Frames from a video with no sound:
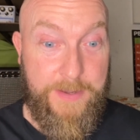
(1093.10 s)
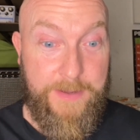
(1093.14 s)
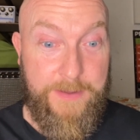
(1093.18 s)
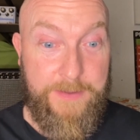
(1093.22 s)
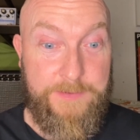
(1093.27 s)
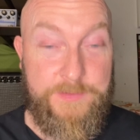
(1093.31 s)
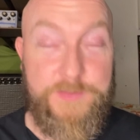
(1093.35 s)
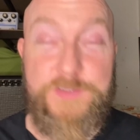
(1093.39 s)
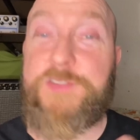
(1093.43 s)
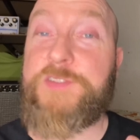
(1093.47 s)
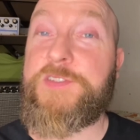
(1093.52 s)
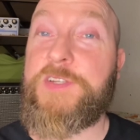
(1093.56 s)

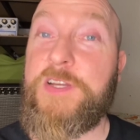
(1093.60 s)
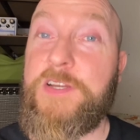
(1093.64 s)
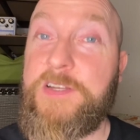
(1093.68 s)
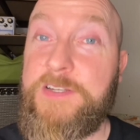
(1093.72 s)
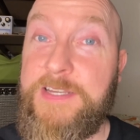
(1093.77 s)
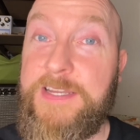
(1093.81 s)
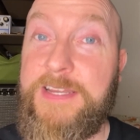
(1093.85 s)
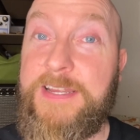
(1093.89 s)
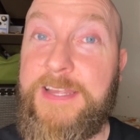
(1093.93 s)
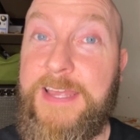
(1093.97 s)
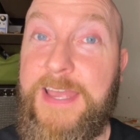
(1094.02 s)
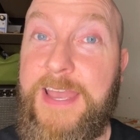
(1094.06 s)

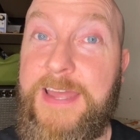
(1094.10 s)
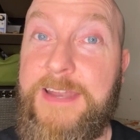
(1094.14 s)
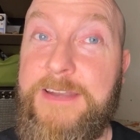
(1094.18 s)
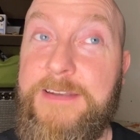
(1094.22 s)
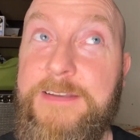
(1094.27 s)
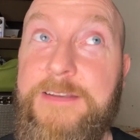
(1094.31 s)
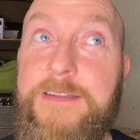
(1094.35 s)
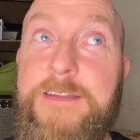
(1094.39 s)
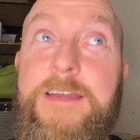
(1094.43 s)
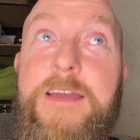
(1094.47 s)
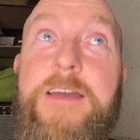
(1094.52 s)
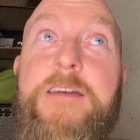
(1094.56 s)
sturdy
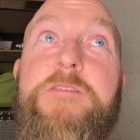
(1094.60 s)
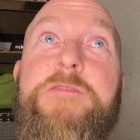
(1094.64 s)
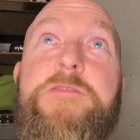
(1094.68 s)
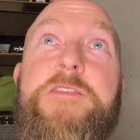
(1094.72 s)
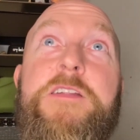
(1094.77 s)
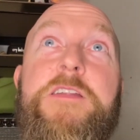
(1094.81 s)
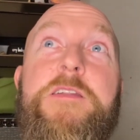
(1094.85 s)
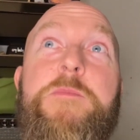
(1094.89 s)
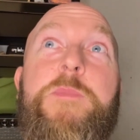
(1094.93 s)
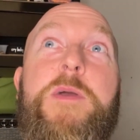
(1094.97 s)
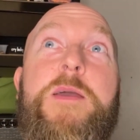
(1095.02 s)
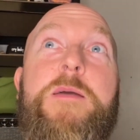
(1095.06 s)
again. I
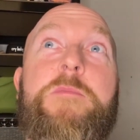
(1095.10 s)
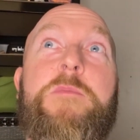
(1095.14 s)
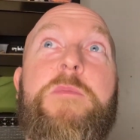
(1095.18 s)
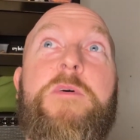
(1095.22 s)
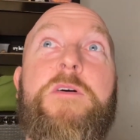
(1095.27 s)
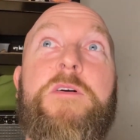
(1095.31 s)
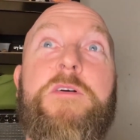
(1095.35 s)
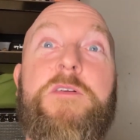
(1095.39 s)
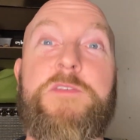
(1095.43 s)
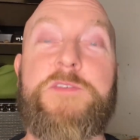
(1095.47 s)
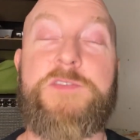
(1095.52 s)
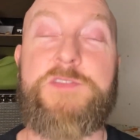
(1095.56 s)
feel a bit
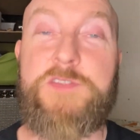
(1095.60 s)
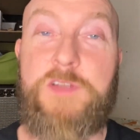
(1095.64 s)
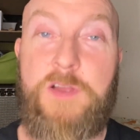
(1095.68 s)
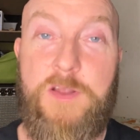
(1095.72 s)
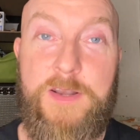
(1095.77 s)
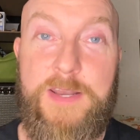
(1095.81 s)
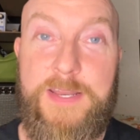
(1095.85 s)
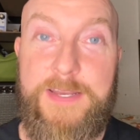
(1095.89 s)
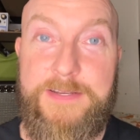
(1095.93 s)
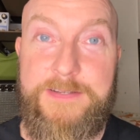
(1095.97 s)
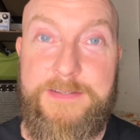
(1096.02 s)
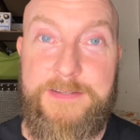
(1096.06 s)
more
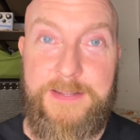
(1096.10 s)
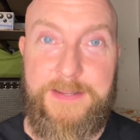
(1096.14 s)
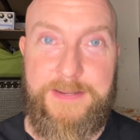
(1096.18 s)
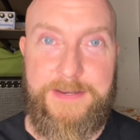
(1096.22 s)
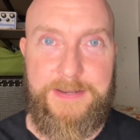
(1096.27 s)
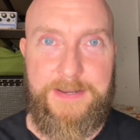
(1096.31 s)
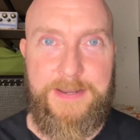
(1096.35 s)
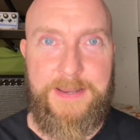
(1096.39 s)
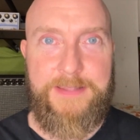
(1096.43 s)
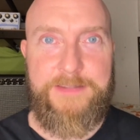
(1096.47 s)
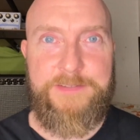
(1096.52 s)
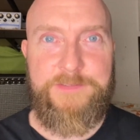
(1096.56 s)
solid
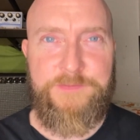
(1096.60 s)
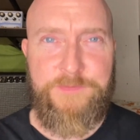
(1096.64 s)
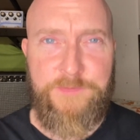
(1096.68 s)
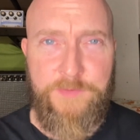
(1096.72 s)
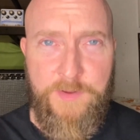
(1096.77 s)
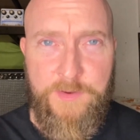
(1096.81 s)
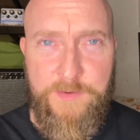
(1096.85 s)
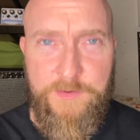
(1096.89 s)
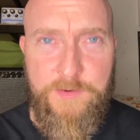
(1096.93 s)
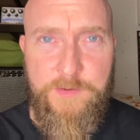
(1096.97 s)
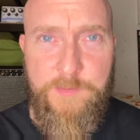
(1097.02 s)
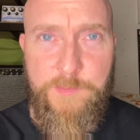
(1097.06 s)
and less
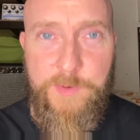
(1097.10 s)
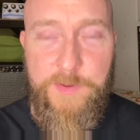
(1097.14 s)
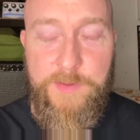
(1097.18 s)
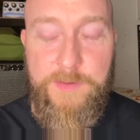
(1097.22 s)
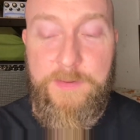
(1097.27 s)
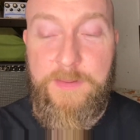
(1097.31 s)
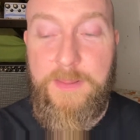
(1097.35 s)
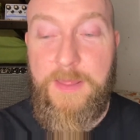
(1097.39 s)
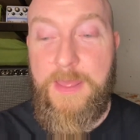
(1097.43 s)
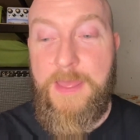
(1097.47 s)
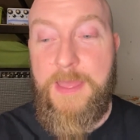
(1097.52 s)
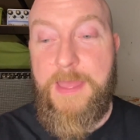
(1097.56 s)

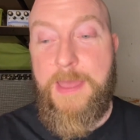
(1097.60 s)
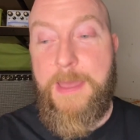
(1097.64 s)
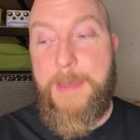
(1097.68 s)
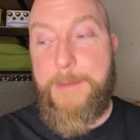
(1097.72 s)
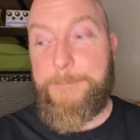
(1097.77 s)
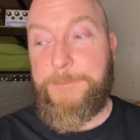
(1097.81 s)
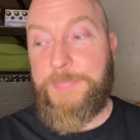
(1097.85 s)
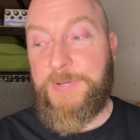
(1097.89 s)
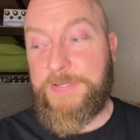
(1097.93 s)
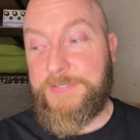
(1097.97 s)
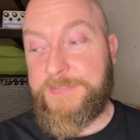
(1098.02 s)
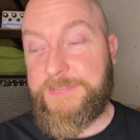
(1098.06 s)
vulnerable,
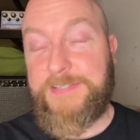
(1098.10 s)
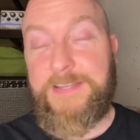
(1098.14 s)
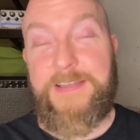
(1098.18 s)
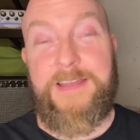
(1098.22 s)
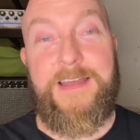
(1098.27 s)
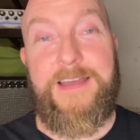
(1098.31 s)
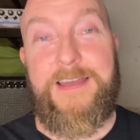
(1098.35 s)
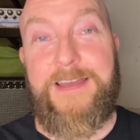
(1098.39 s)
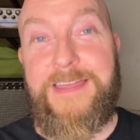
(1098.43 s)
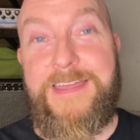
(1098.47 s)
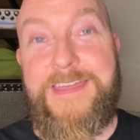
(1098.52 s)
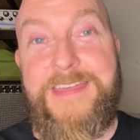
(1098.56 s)
but
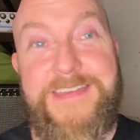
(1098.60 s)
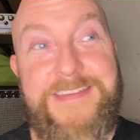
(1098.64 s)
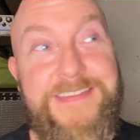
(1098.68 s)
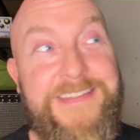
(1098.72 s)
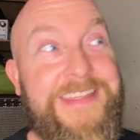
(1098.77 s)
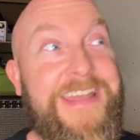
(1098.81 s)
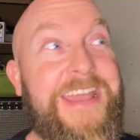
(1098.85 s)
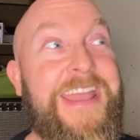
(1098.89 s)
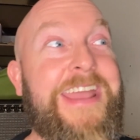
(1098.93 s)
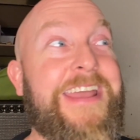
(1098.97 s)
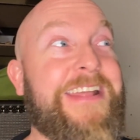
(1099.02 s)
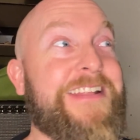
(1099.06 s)

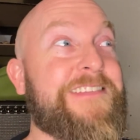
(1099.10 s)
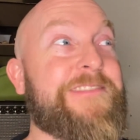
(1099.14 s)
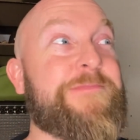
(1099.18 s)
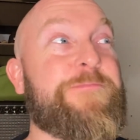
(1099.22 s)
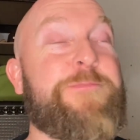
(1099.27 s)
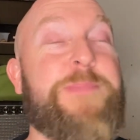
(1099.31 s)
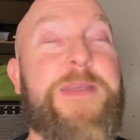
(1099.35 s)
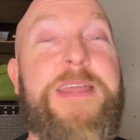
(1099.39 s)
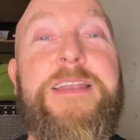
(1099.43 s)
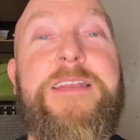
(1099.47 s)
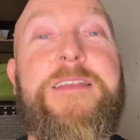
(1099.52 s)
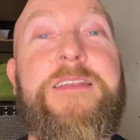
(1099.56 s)
it's
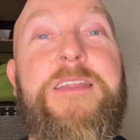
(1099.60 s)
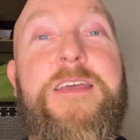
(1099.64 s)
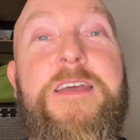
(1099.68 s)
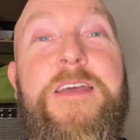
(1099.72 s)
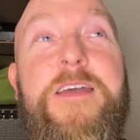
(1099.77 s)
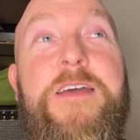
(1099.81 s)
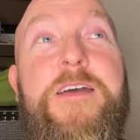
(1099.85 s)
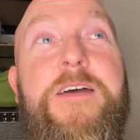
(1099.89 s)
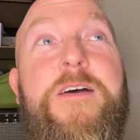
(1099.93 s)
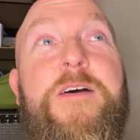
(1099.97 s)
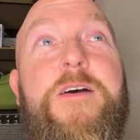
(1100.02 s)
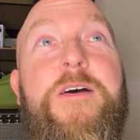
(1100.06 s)

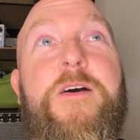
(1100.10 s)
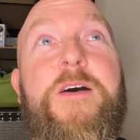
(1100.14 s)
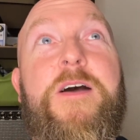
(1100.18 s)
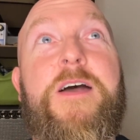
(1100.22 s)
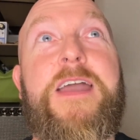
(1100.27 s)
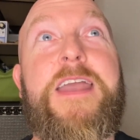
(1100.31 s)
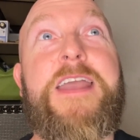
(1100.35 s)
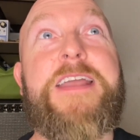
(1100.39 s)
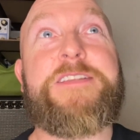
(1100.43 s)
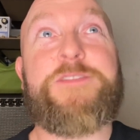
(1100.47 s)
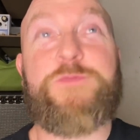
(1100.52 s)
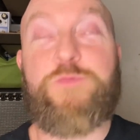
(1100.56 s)

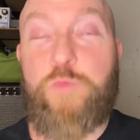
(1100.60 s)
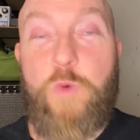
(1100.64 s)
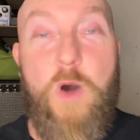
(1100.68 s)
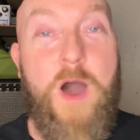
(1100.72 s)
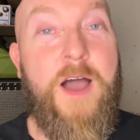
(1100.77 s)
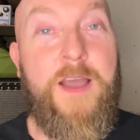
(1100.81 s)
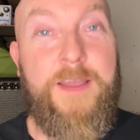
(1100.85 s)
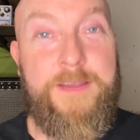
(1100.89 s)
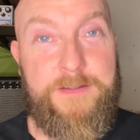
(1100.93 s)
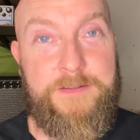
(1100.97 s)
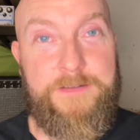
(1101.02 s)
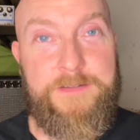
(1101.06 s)

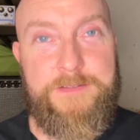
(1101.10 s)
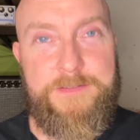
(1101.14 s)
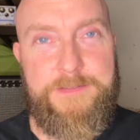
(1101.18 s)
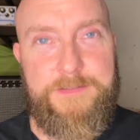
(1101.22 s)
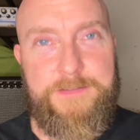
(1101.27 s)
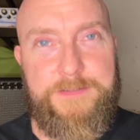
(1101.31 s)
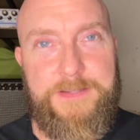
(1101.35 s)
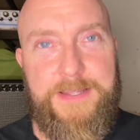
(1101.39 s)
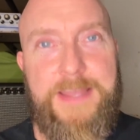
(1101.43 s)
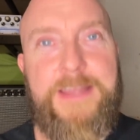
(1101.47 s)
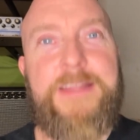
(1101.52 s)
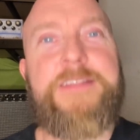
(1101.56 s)
wild.
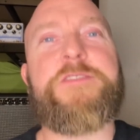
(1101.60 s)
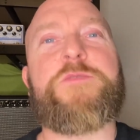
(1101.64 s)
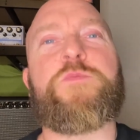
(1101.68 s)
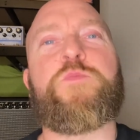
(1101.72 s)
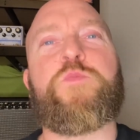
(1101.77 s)
I